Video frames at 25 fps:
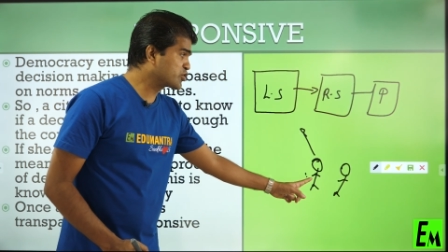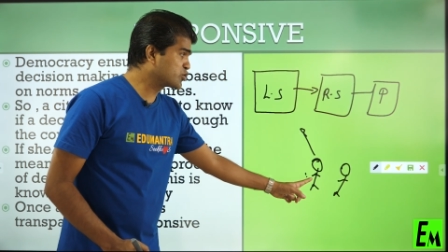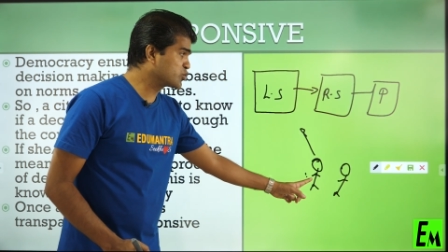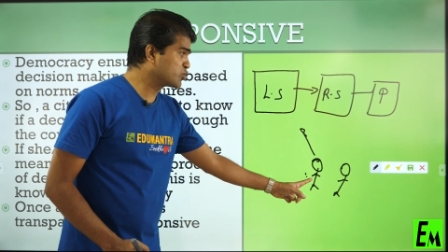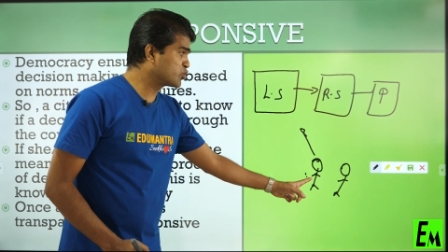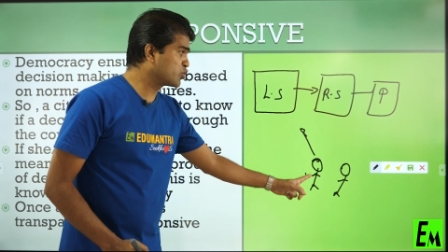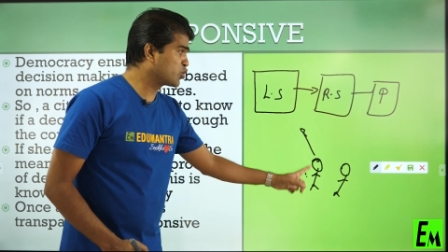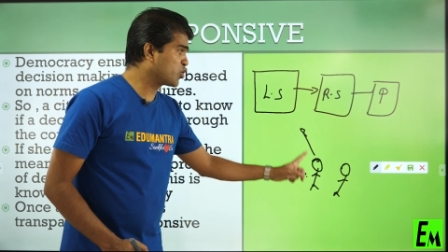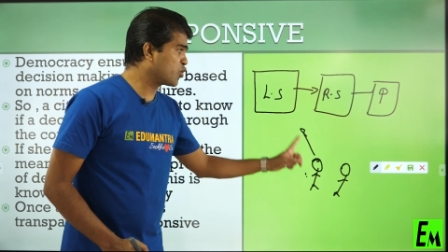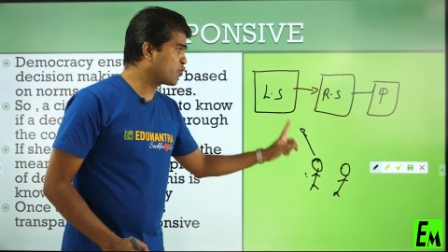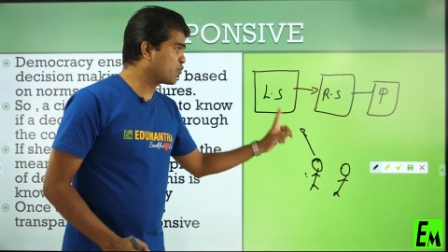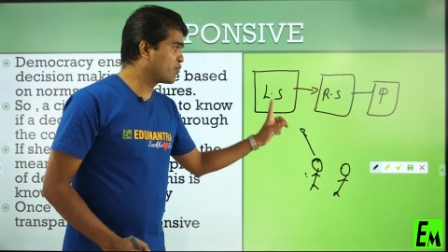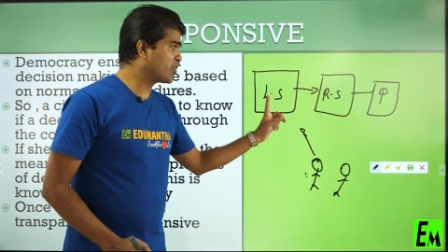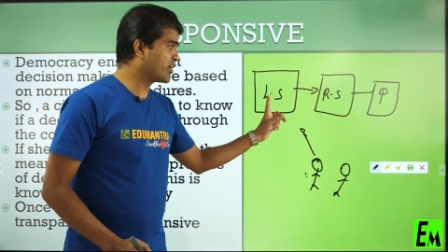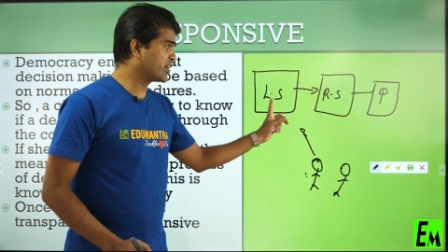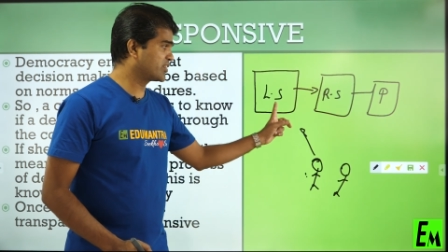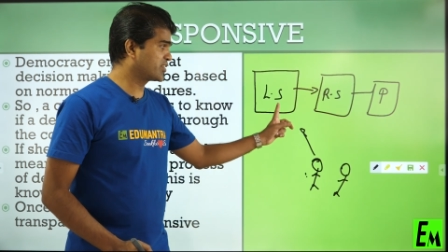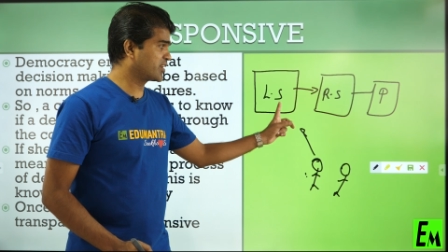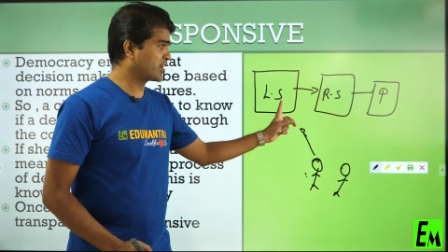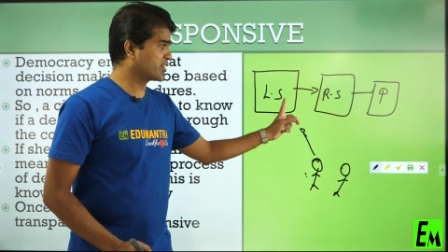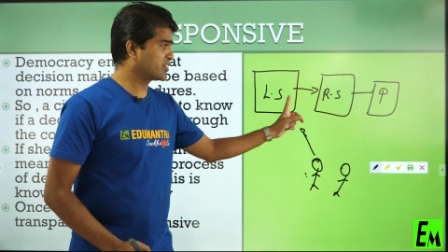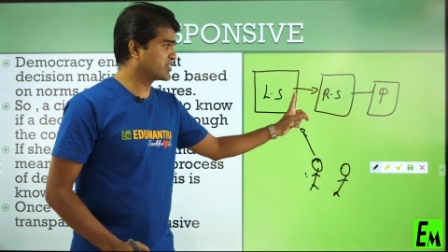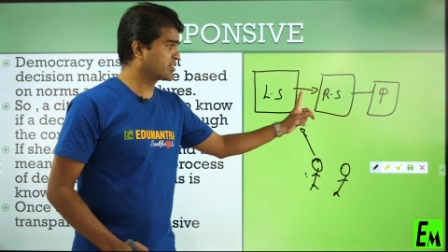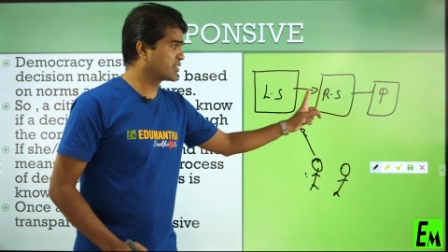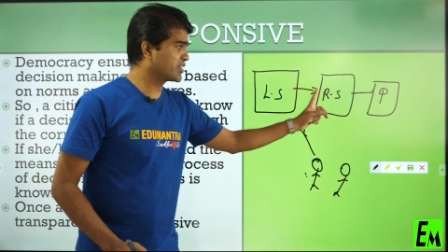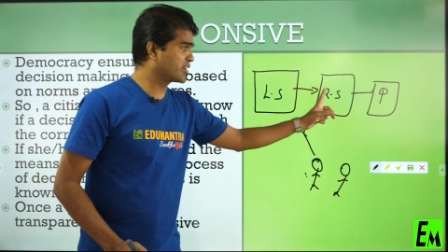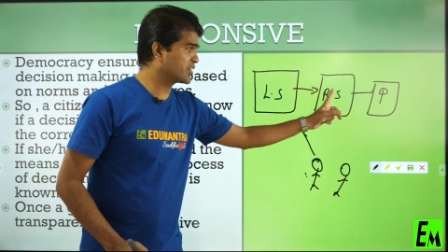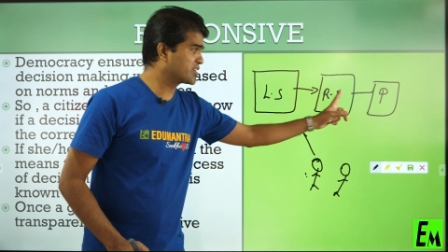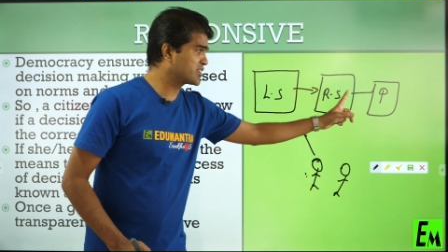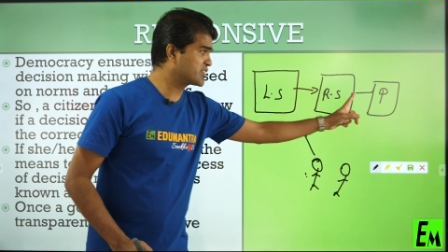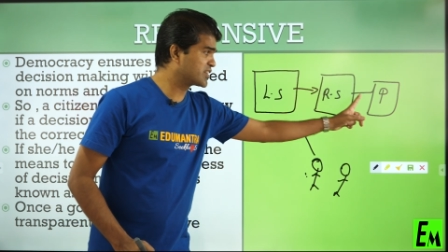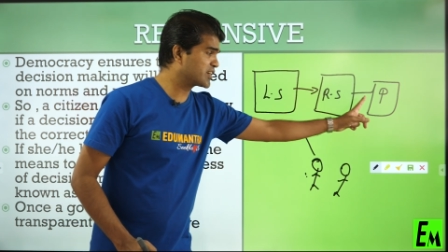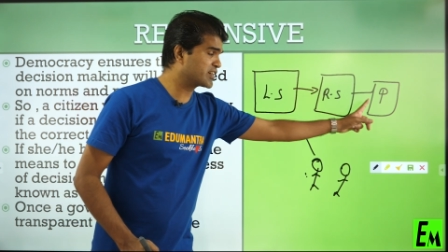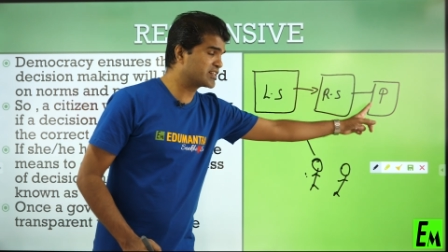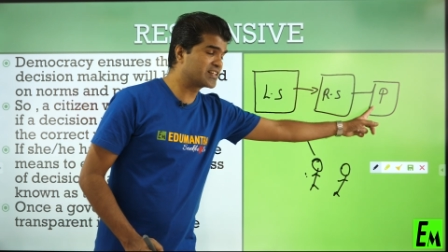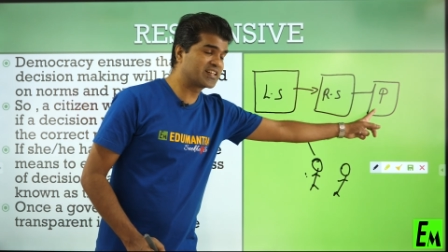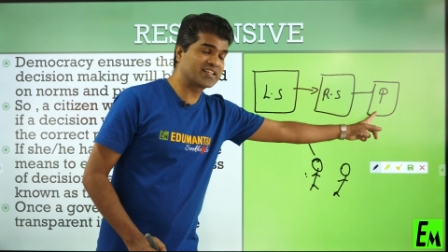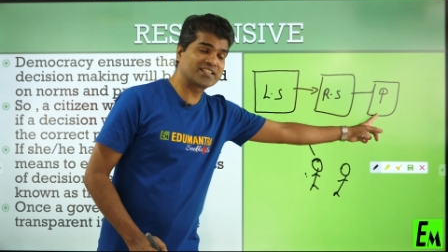to know whether this
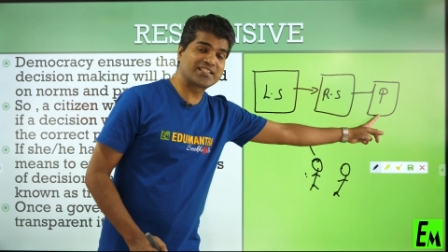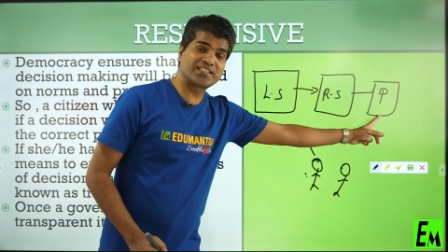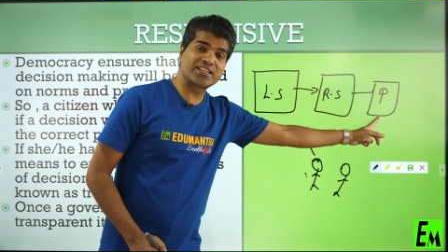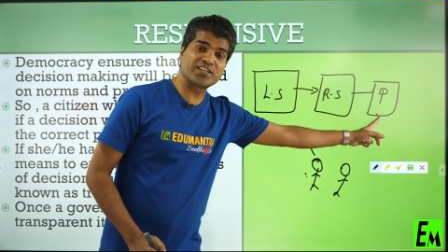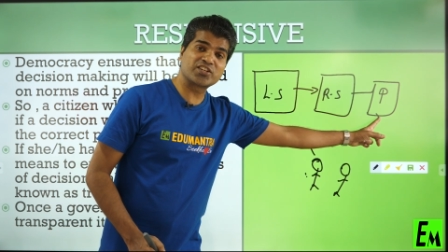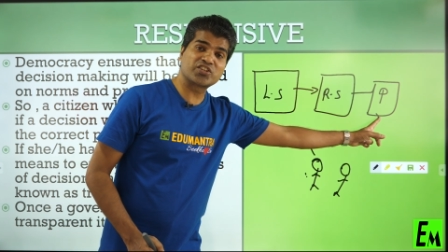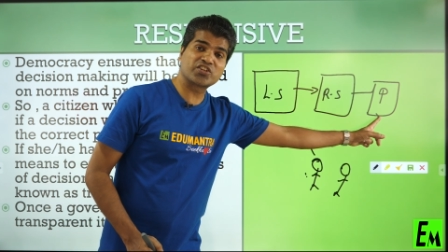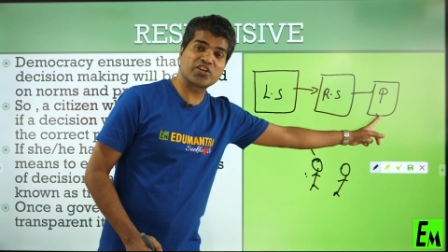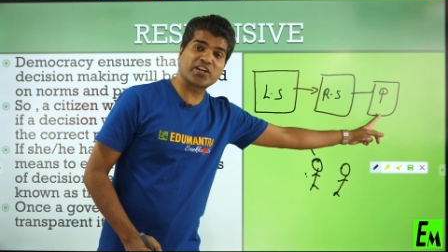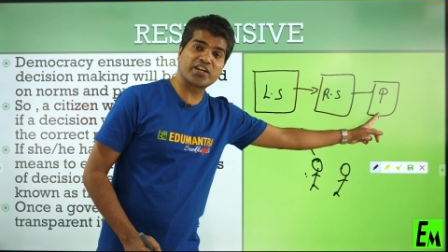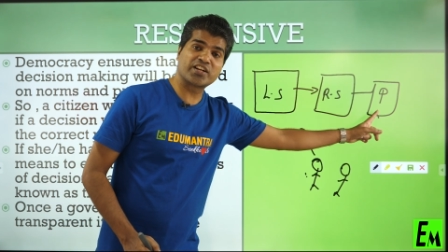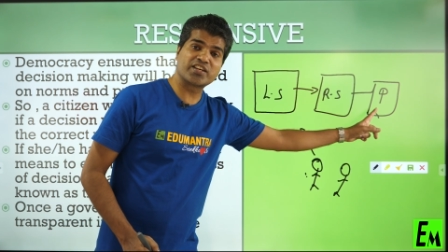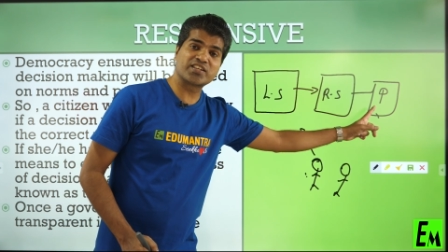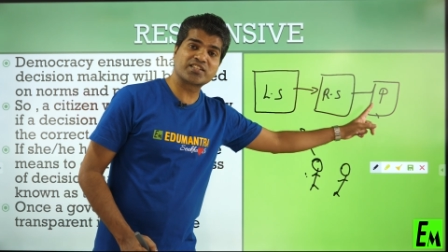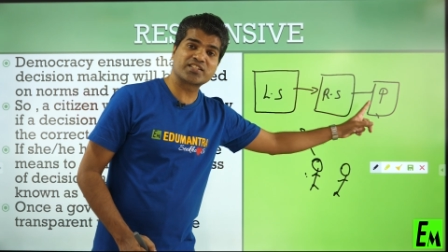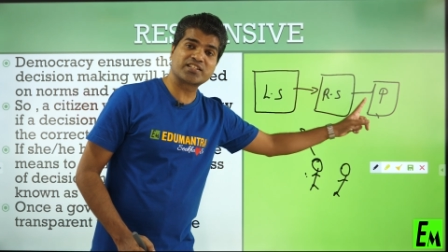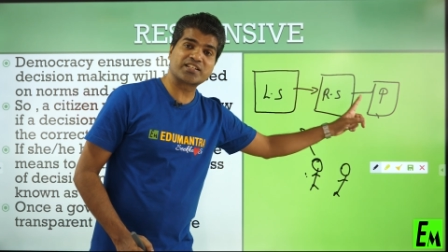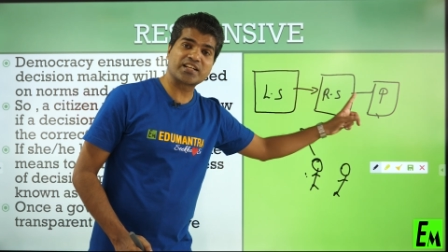decision is